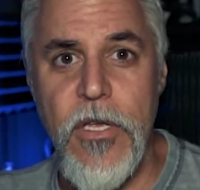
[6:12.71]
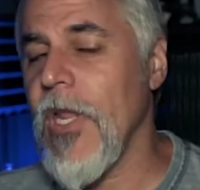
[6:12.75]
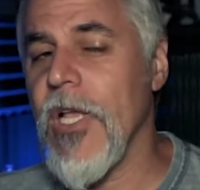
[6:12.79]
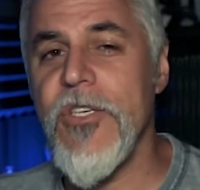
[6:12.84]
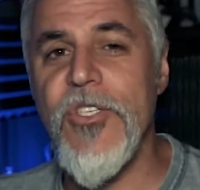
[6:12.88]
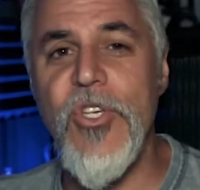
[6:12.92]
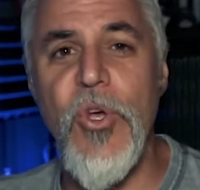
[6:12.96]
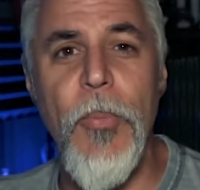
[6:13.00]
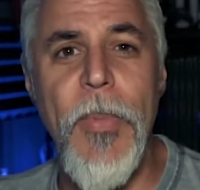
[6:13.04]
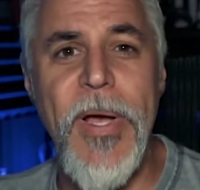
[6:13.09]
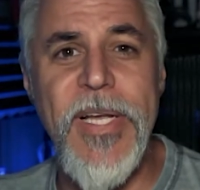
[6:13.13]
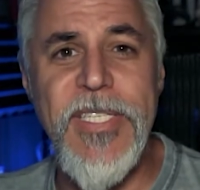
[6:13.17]

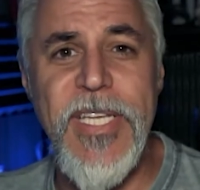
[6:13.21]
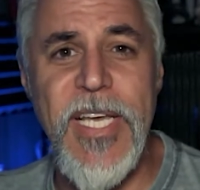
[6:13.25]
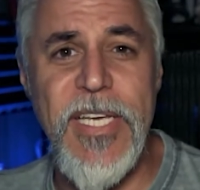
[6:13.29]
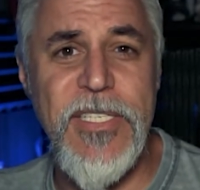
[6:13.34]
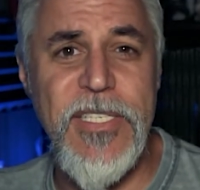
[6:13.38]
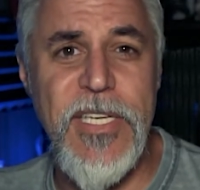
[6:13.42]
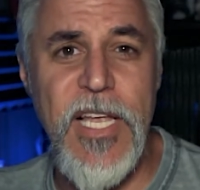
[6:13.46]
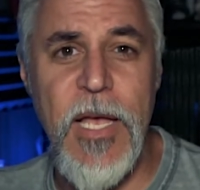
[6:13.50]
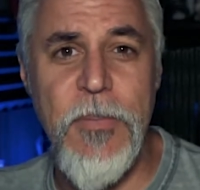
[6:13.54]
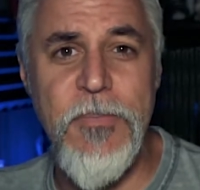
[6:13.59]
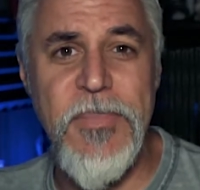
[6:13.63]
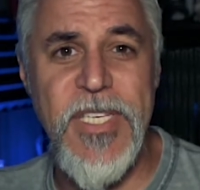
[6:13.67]
So my
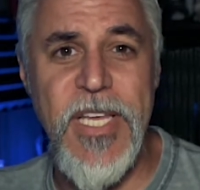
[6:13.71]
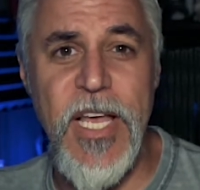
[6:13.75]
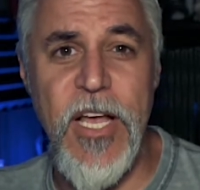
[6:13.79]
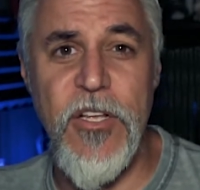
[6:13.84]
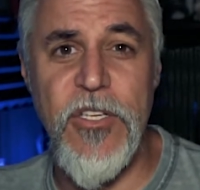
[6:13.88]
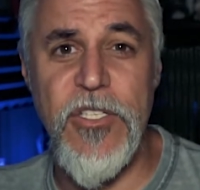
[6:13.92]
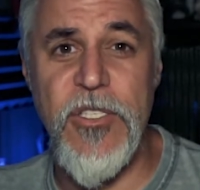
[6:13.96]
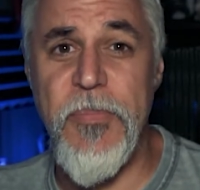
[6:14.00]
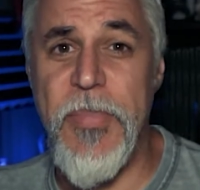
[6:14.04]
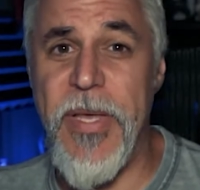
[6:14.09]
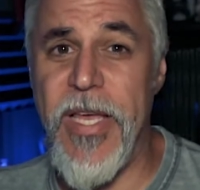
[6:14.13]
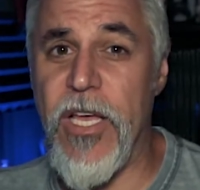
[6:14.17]
desktop
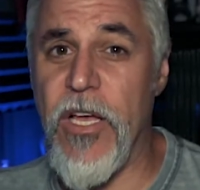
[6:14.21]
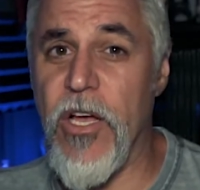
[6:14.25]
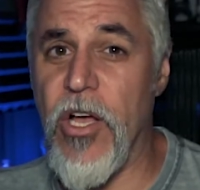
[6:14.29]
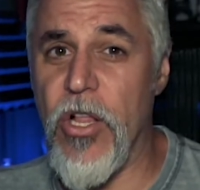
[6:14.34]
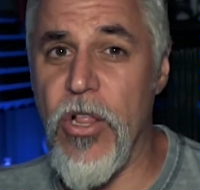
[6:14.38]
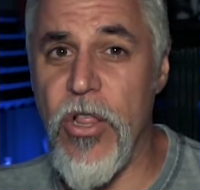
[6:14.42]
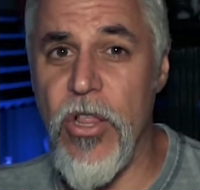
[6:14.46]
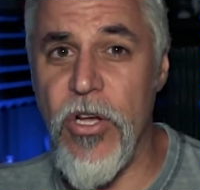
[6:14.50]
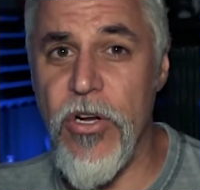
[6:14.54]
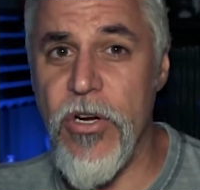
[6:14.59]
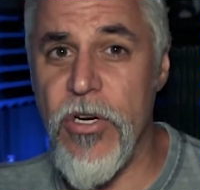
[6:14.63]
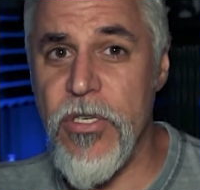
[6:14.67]
sounds being
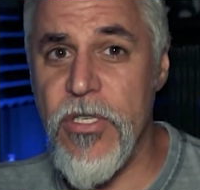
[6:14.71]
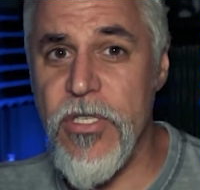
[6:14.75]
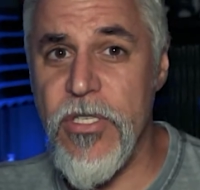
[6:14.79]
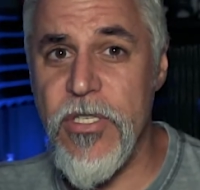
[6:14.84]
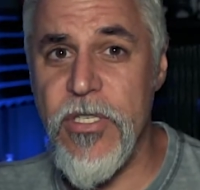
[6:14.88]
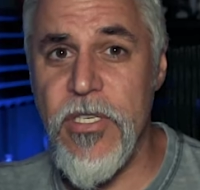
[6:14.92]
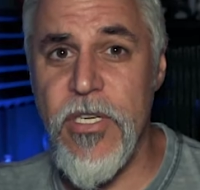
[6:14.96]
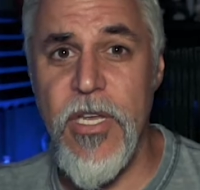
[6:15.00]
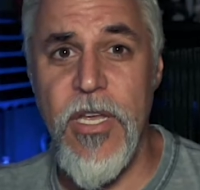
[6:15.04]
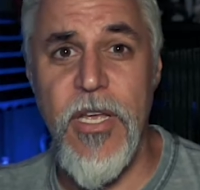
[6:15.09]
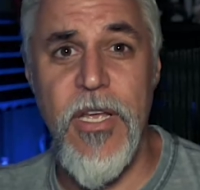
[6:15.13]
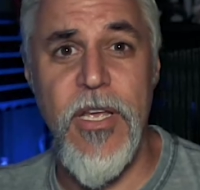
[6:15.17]

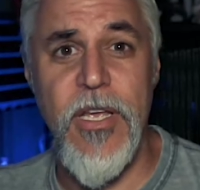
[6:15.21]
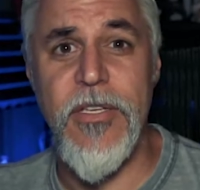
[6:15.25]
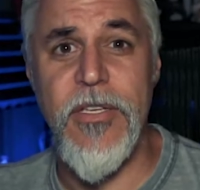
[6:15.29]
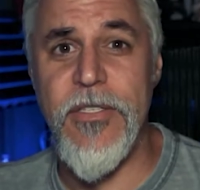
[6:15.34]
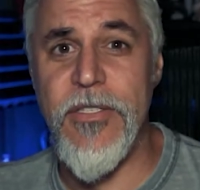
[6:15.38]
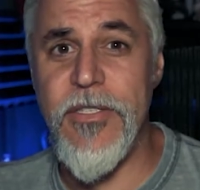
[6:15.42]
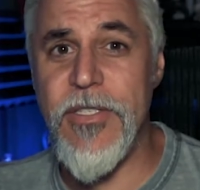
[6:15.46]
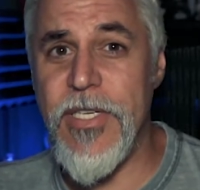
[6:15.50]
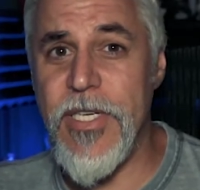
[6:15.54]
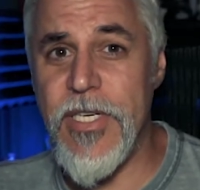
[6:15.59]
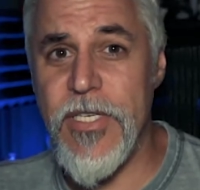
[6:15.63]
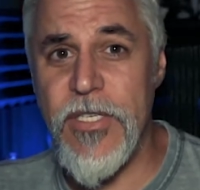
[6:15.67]
alerts,
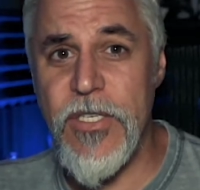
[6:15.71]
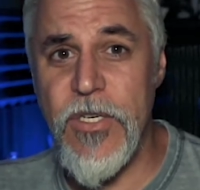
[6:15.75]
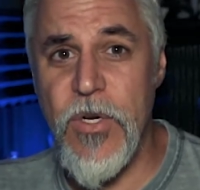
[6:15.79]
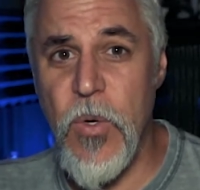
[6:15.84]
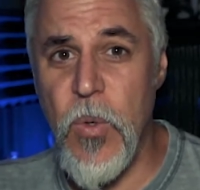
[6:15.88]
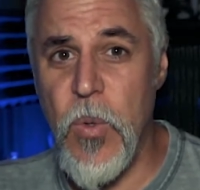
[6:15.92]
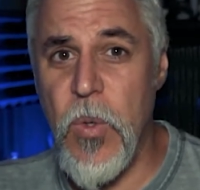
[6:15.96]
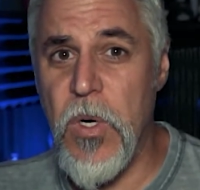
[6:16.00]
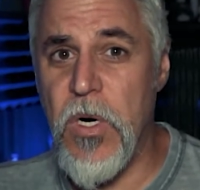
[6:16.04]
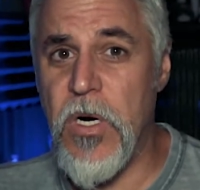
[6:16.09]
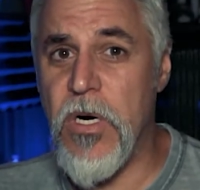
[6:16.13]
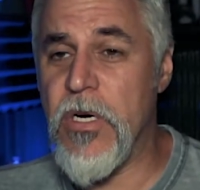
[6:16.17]

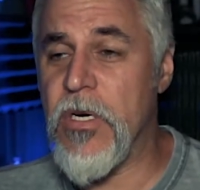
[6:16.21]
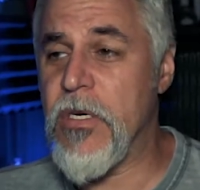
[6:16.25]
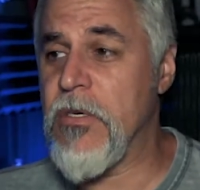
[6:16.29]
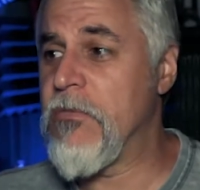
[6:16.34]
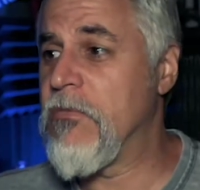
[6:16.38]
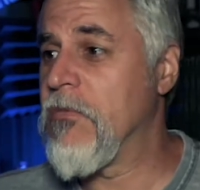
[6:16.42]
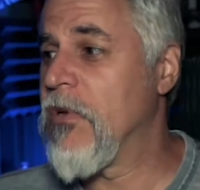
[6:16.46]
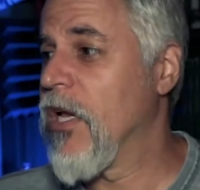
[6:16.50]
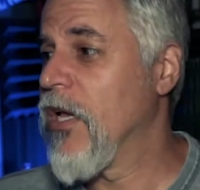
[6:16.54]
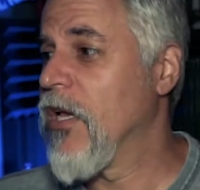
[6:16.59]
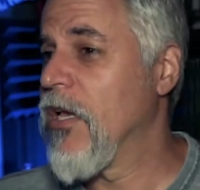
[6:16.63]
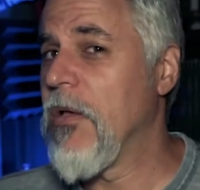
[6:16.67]

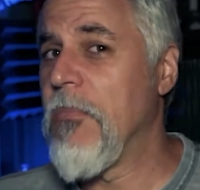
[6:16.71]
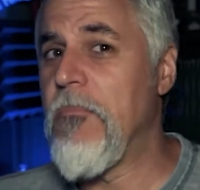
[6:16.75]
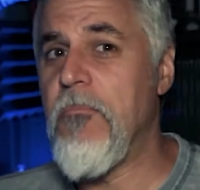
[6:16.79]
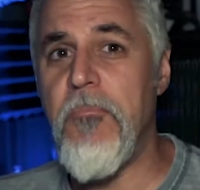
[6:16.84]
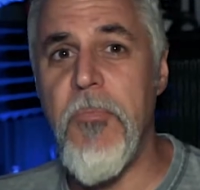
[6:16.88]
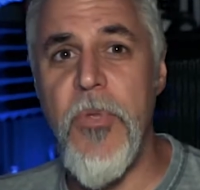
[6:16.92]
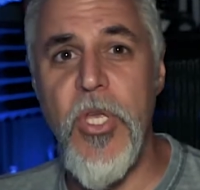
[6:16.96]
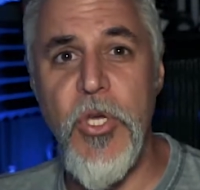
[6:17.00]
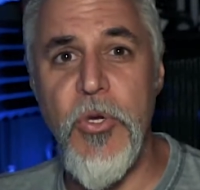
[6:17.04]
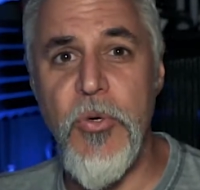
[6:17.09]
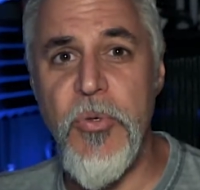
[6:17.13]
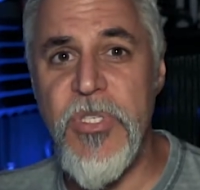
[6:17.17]
Discord,
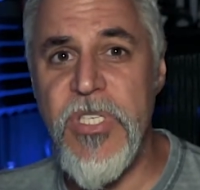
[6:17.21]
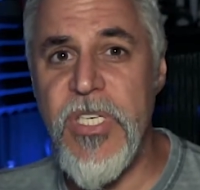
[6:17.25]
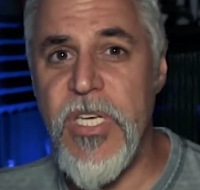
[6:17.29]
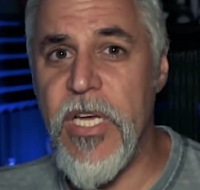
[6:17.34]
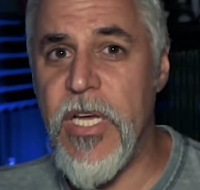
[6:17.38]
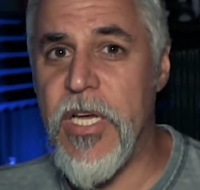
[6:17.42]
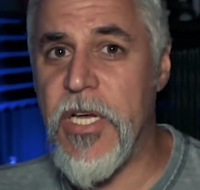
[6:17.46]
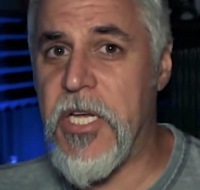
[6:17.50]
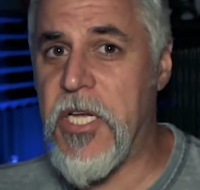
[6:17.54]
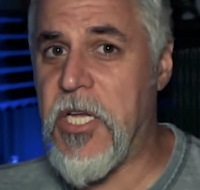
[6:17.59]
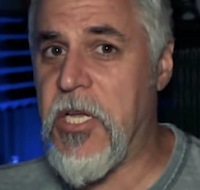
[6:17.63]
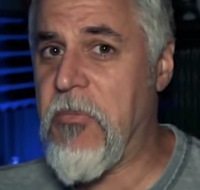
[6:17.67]

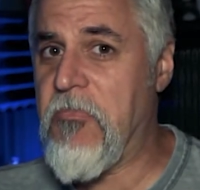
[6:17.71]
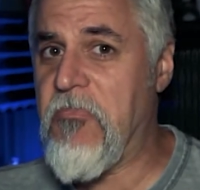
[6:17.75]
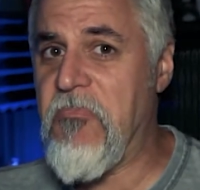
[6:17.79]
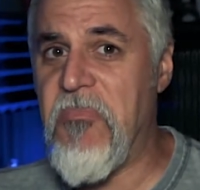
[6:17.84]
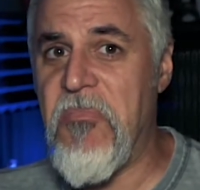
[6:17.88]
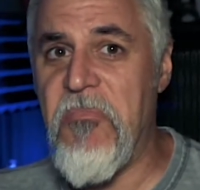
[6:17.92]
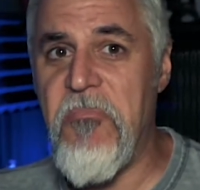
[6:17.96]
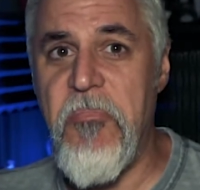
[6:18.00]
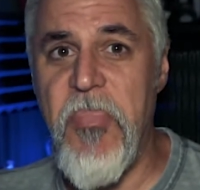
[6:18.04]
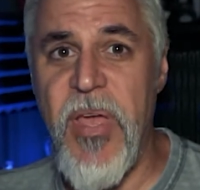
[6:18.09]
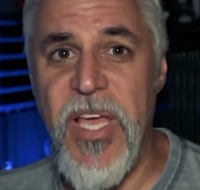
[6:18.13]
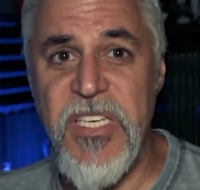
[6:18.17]
music,
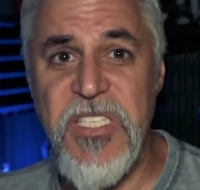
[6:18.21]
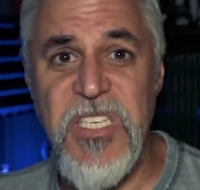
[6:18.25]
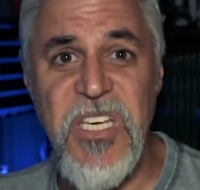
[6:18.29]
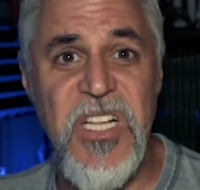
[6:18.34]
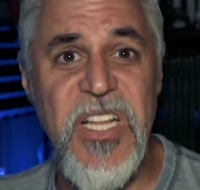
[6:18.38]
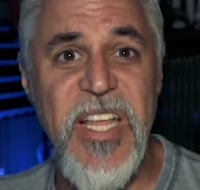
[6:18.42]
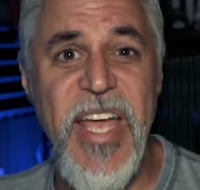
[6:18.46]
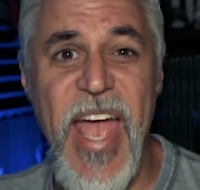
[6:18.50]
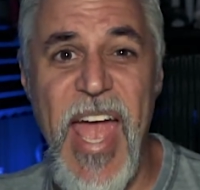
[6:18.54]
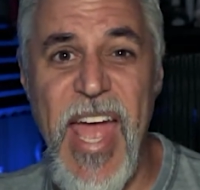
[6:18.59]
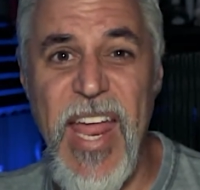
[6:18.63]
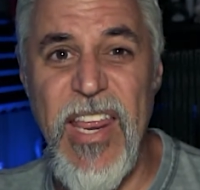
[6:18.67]

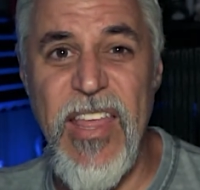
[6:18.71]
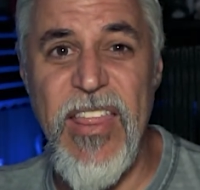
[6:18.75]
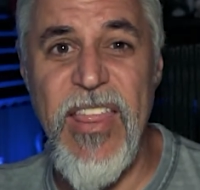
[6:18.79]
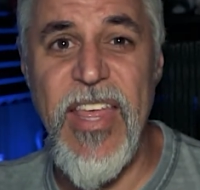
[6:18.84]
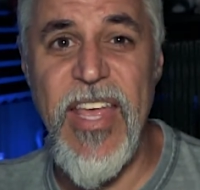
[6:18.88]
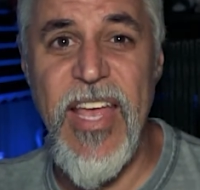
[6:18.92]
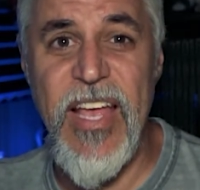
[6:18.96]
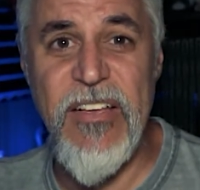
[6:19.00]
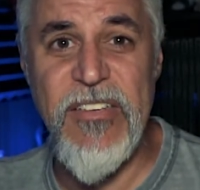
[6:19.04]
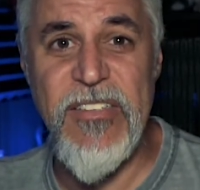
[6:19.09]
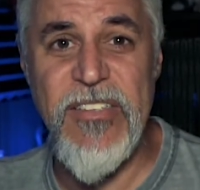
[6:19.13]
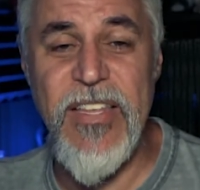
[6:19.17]
basically
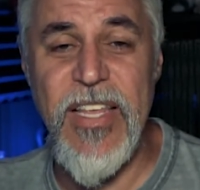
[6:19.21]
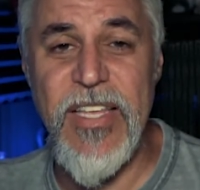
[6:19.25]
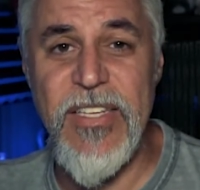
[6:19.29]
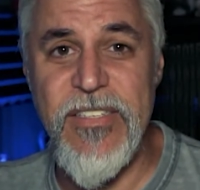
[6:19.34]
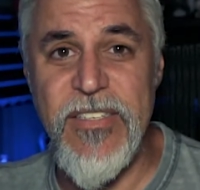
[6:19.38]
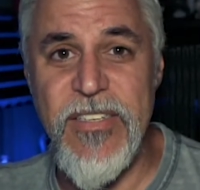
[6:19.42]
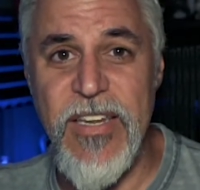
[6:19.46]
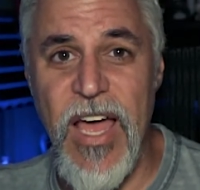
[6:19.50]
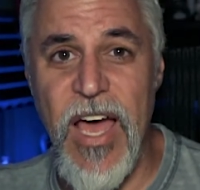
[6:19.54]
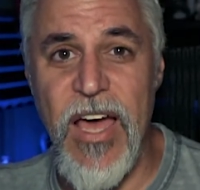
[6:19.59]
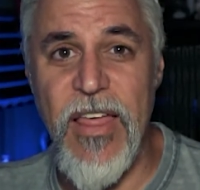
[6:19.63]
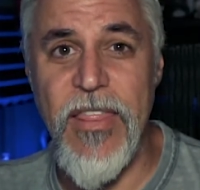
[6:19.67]
anything else
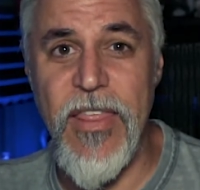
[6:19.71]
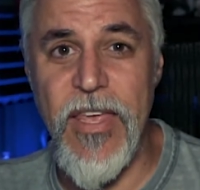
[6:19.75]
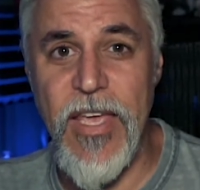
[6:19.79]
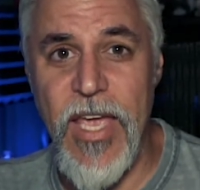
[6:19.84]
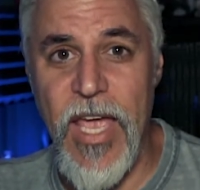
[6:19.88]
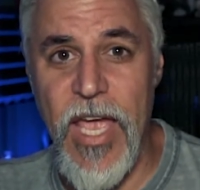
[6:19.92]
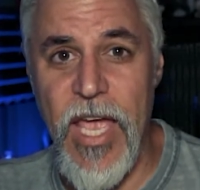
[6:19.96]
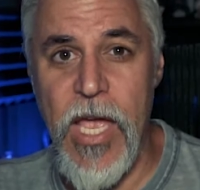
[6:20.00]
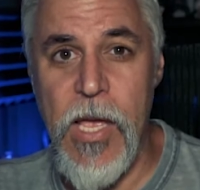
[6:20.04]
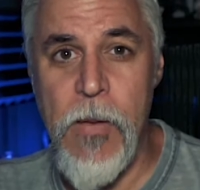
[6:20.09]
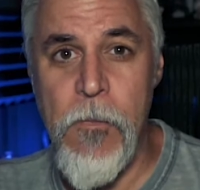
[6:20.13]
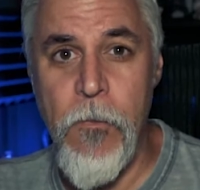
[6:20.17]
that's not the
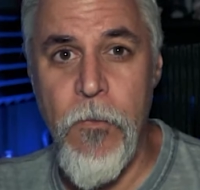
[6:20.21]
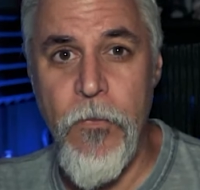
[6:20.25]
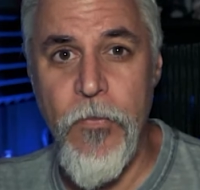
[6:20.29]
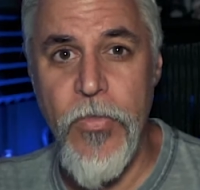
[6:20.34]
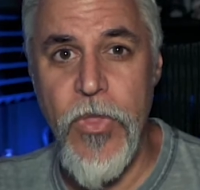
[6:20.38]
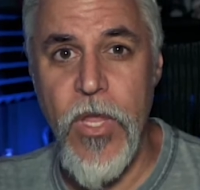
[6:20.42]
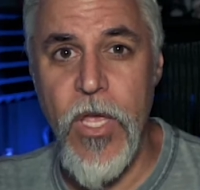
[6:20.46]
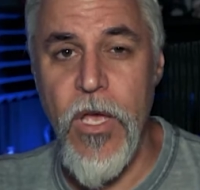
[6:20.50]
game.